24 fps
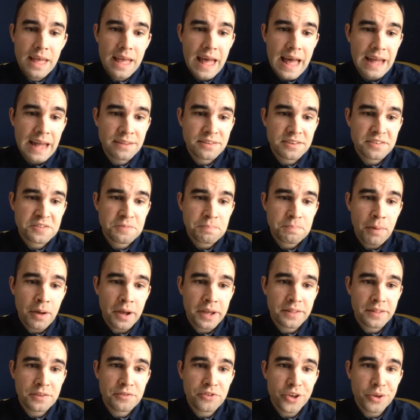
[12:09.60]
And despite
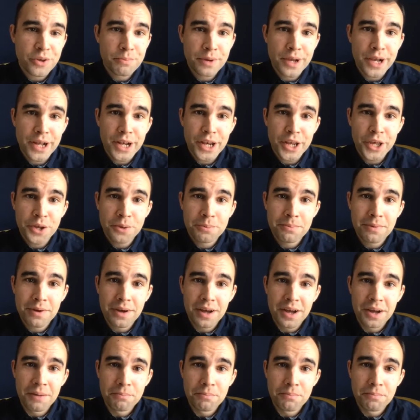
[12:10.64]
the doom and gloom
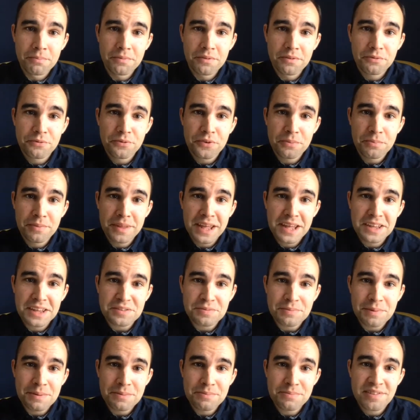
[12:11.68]
from the
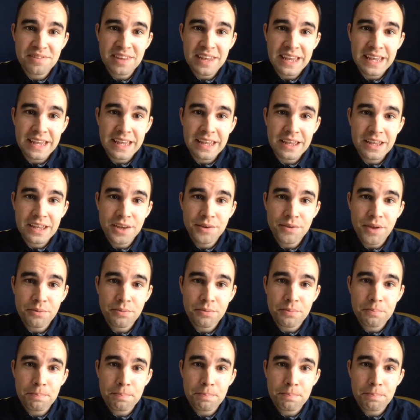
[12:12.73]
SMMT, you know,